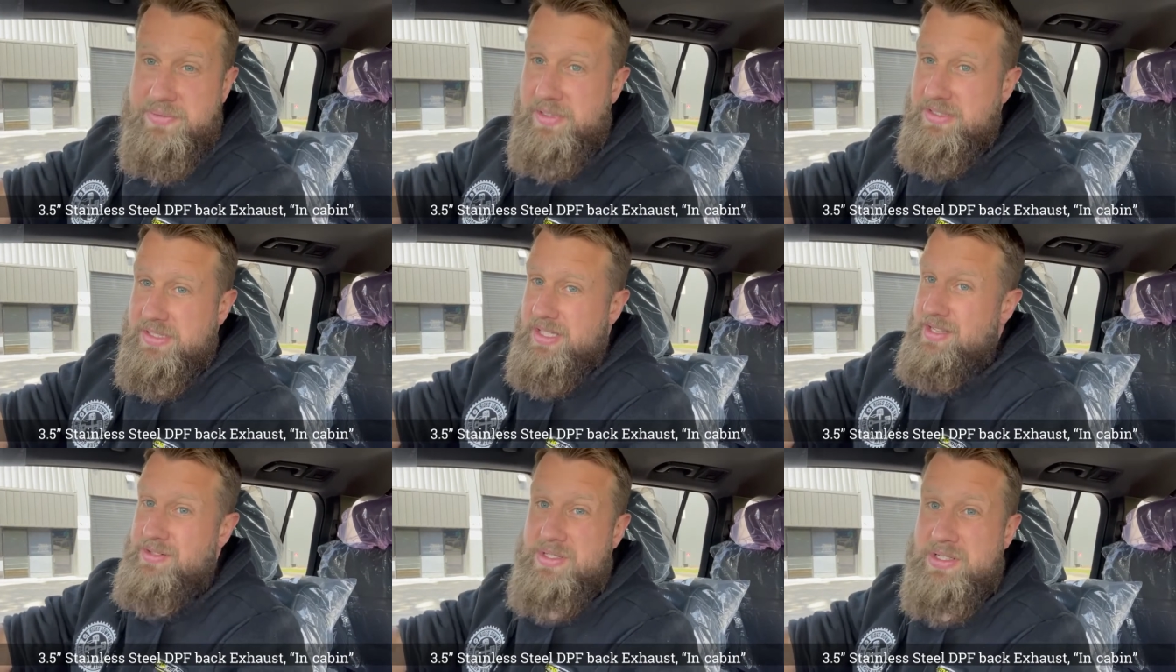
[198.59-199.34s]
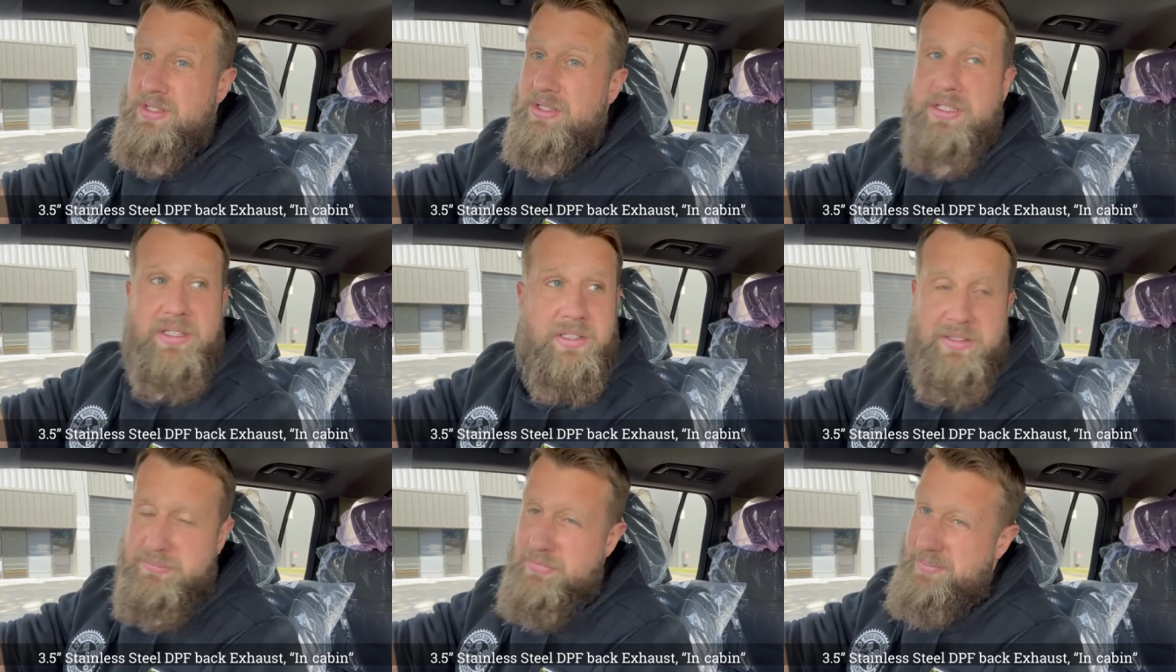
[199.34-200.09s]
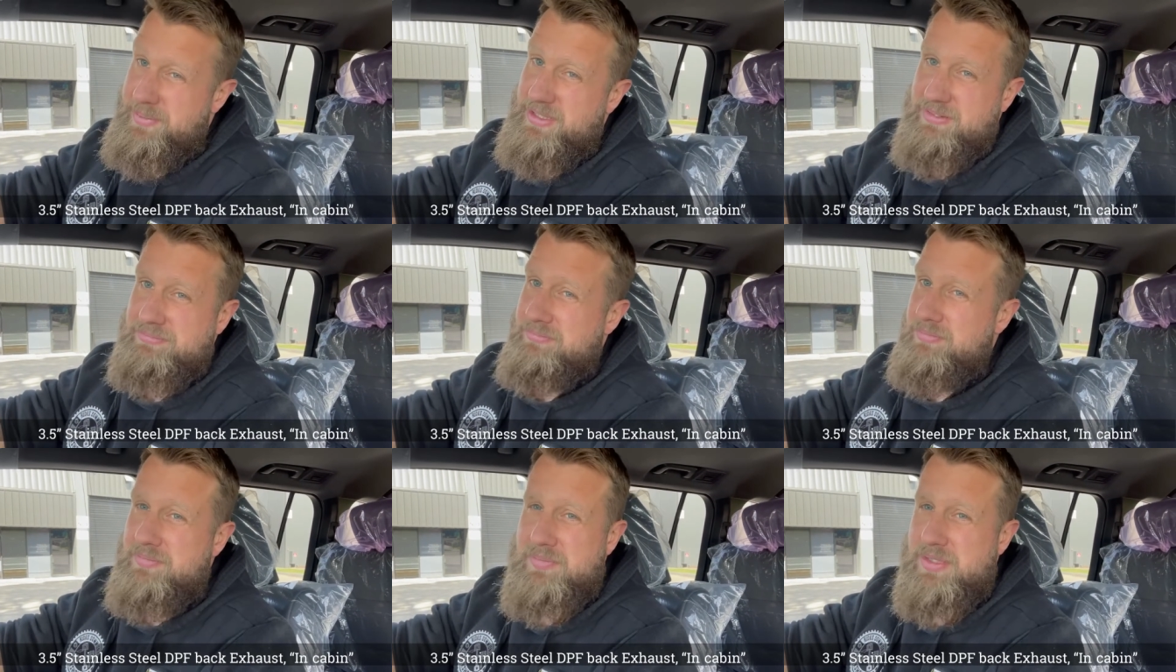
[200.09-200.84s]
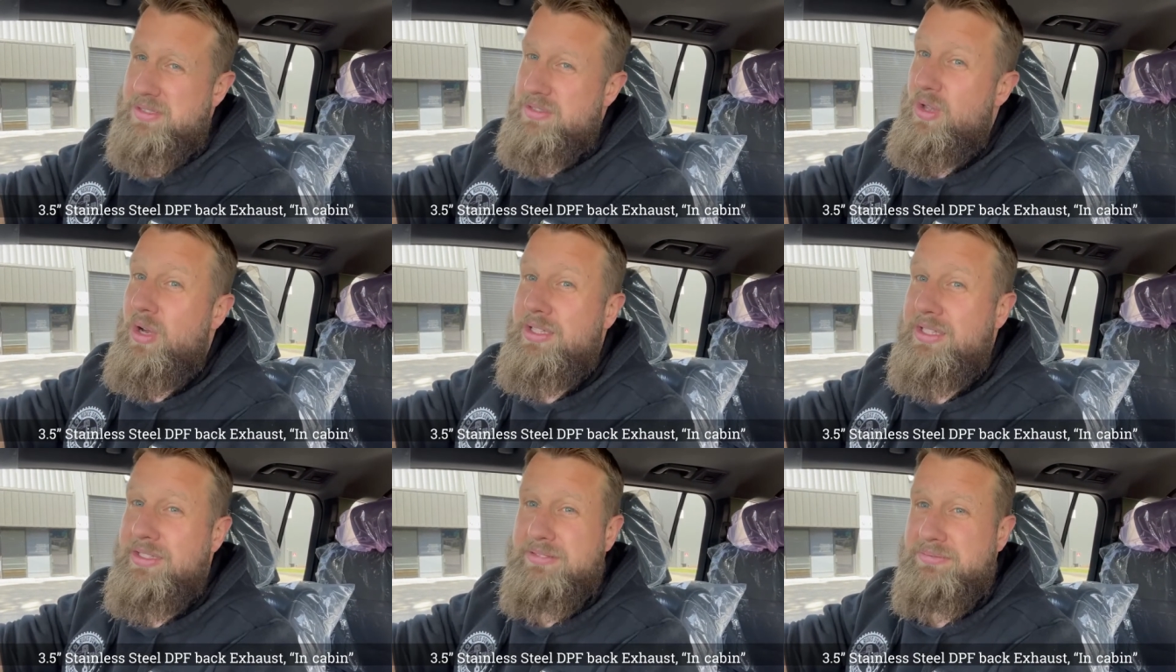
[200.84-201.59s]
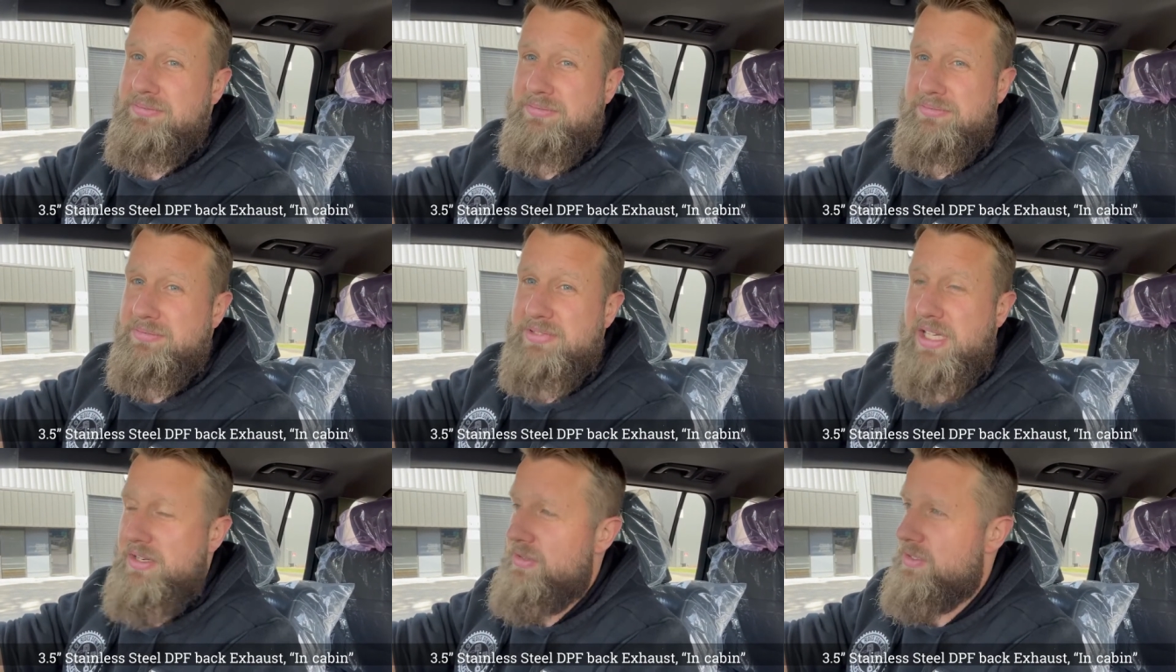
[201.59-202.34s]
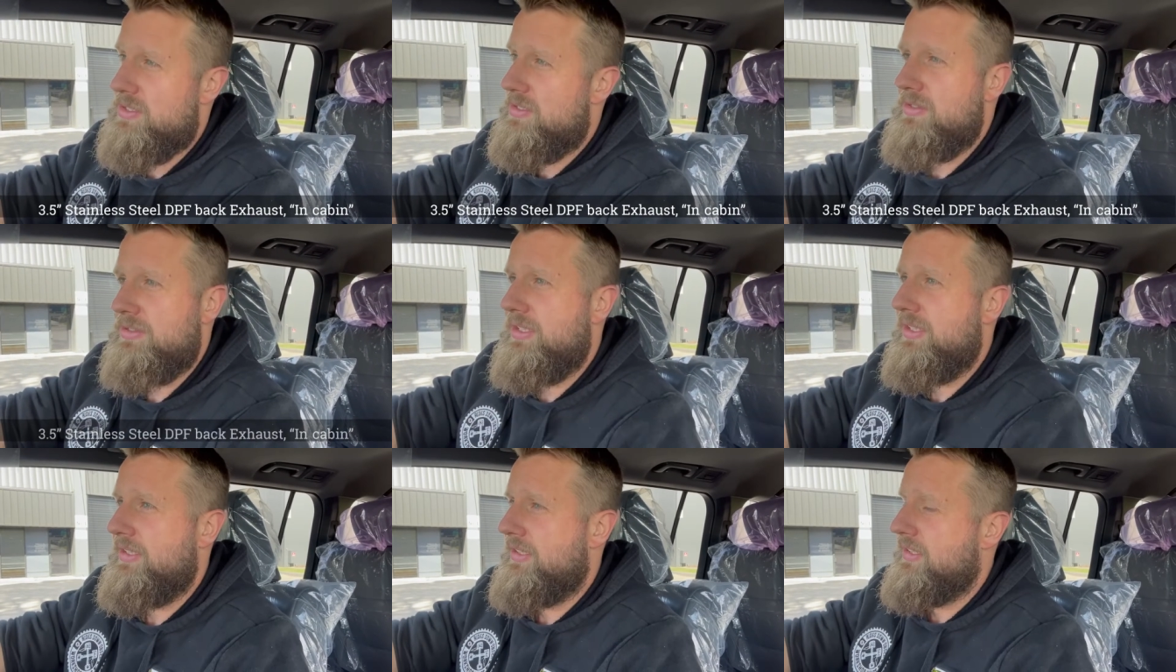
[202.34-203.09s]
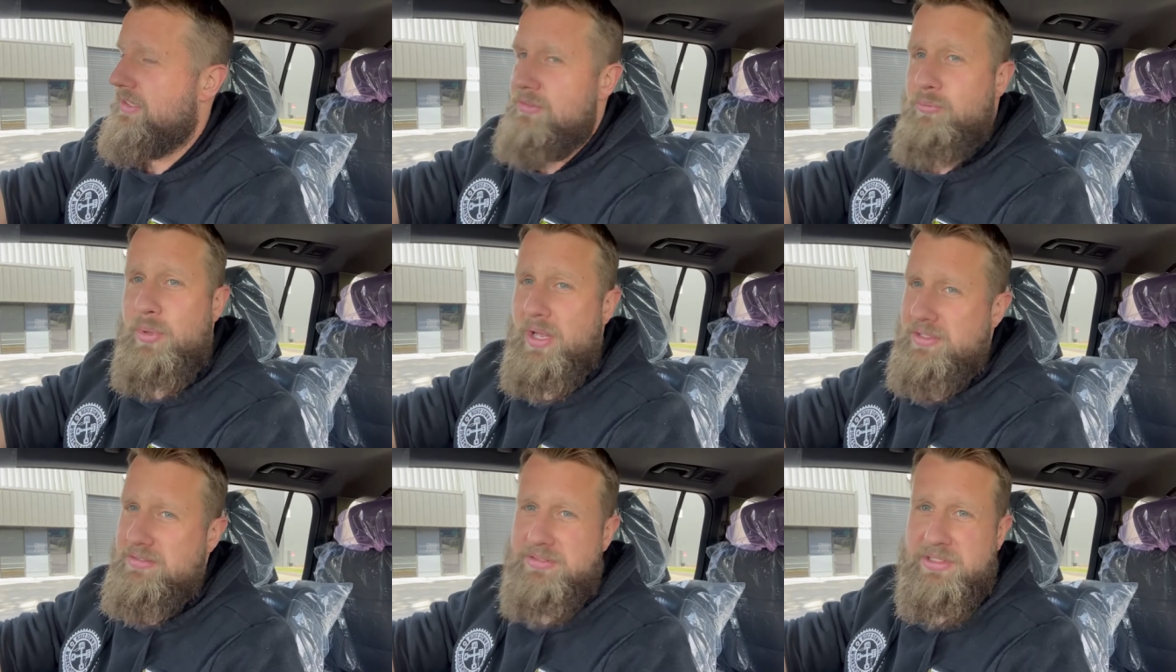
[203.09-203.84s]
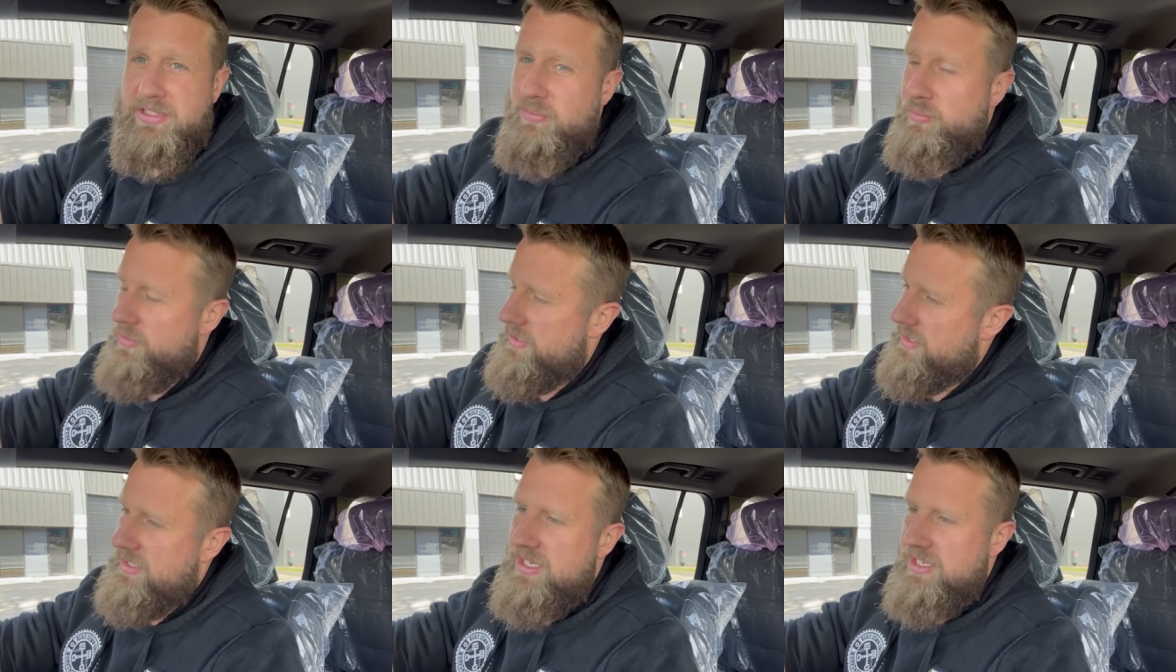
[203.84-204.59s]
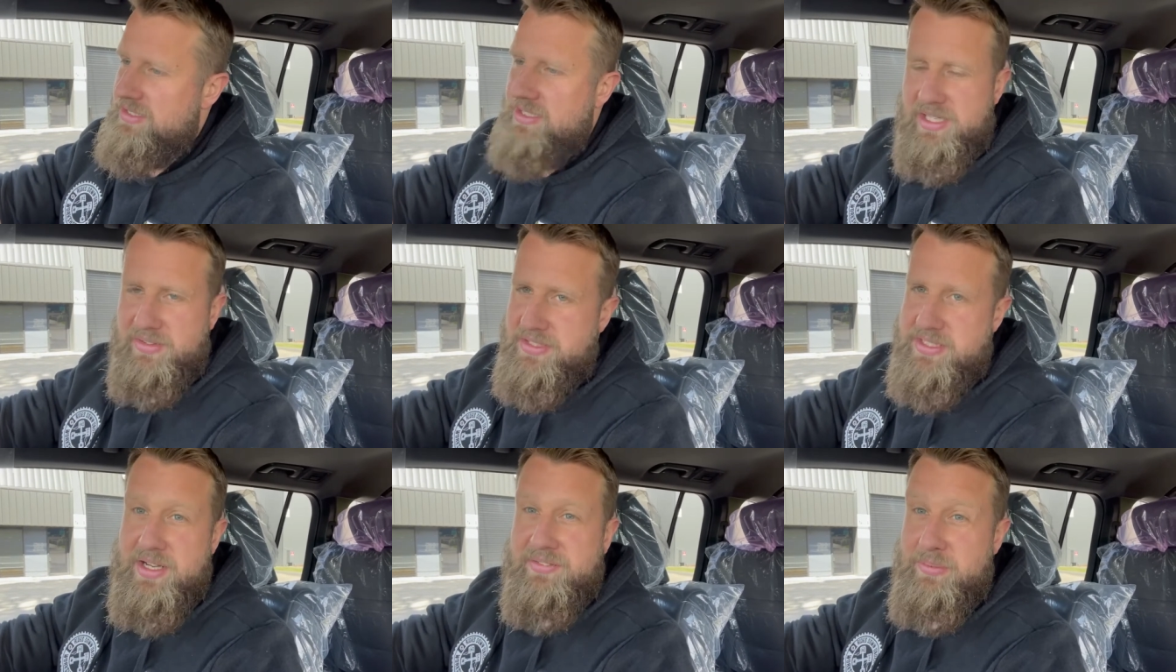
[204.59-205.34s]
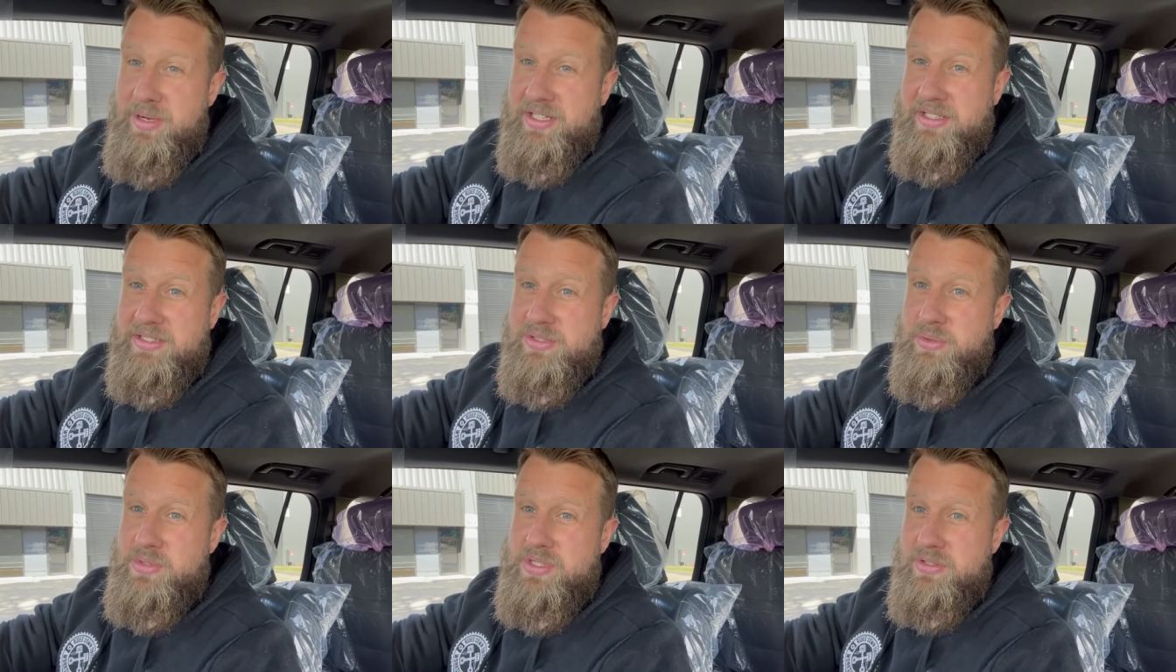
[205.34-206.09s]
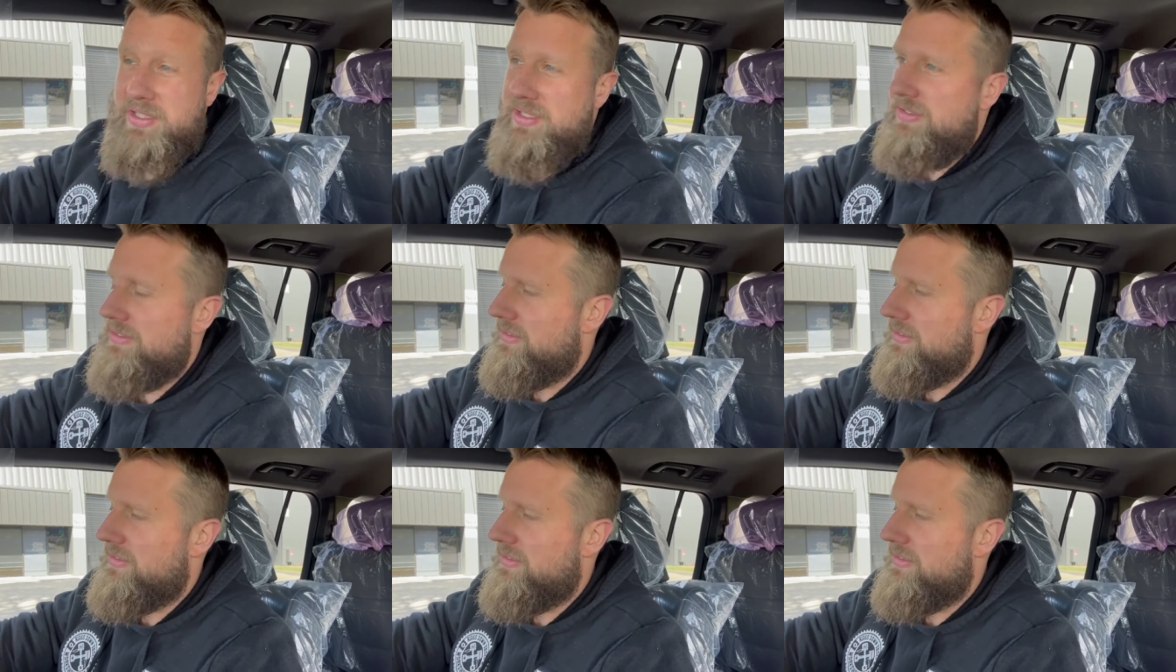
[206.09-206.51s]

It sounds stock, maybe slightly louder than stock, but you really can't tell there's an aftermarket exhaust on there.